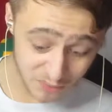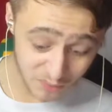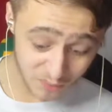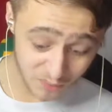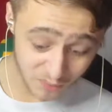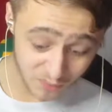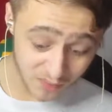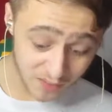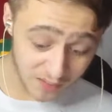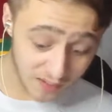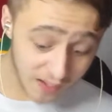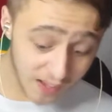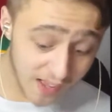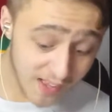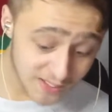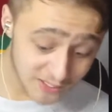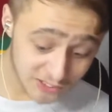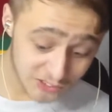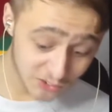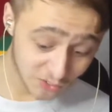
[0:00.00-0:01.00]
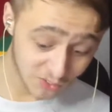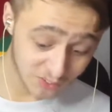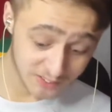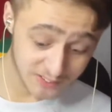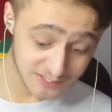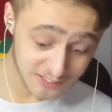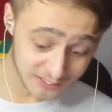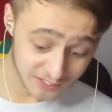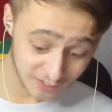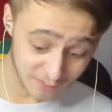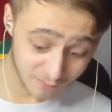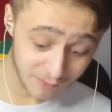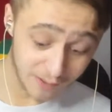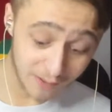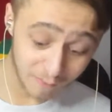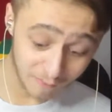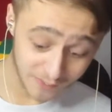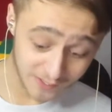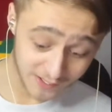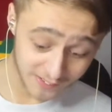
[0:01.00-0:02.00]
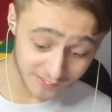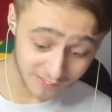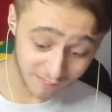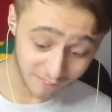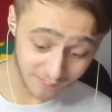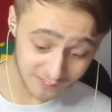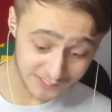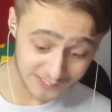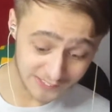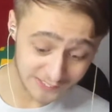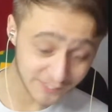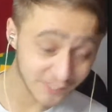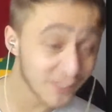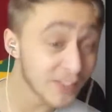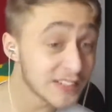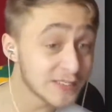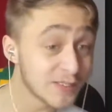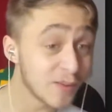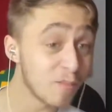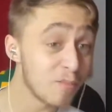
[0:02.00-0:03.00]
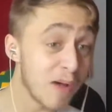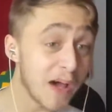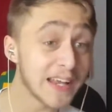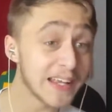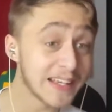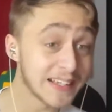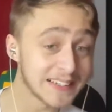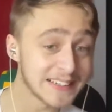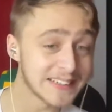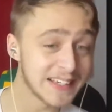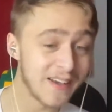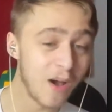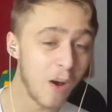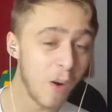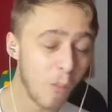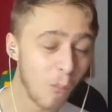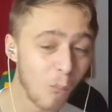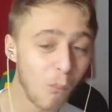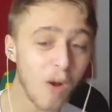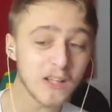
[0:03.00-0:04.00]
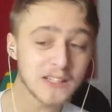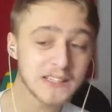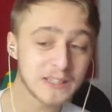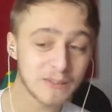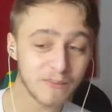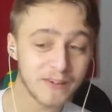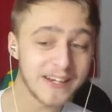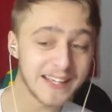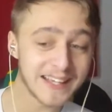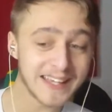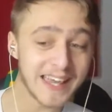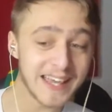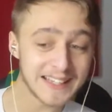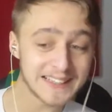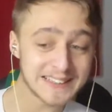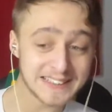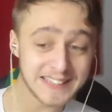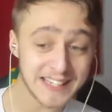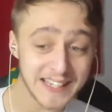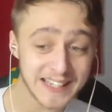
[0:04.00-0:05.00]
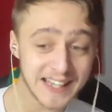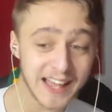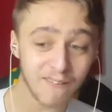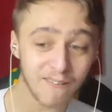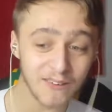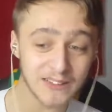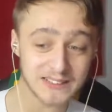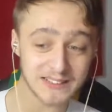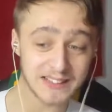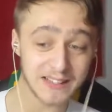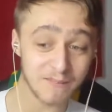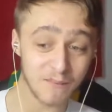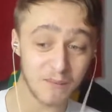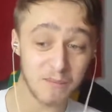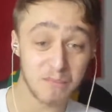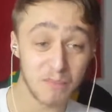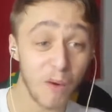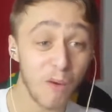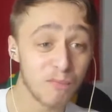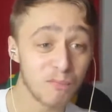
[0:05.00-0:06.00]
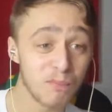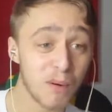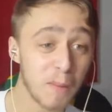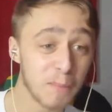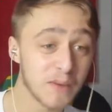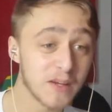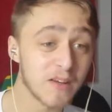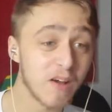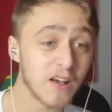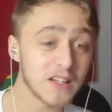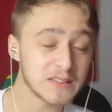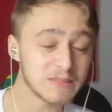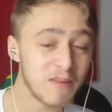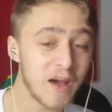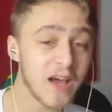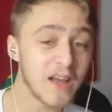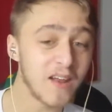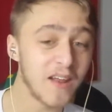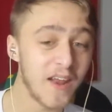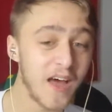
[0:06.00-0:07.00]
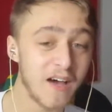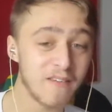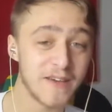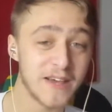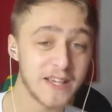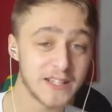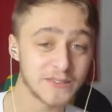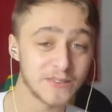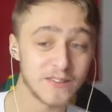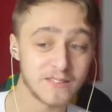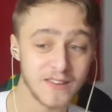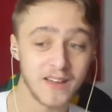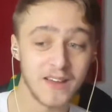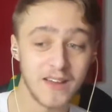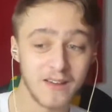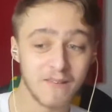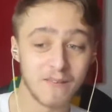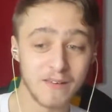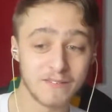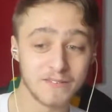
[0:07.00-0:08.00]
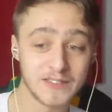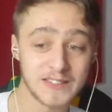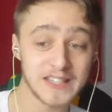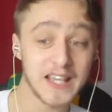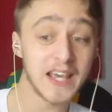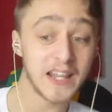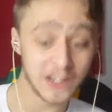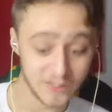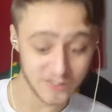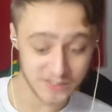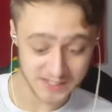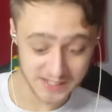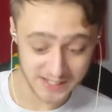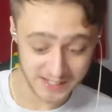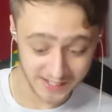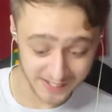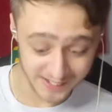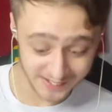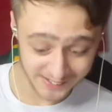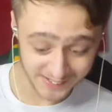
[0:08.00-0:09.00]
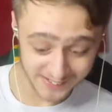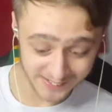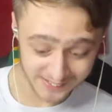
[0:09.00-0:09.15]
who aren't struggling to do well, we're going to go on to Crystal Palace. What a win against City that was. I think we've both probably got a smile on our face with City losing here.